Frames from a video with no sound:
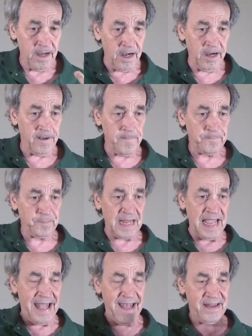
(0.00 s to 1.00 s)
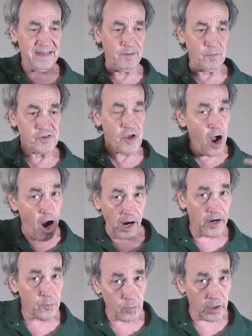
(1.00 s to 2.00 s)
and it was
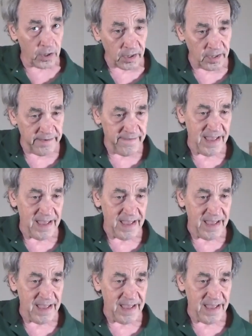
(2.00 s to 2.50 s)
hard work.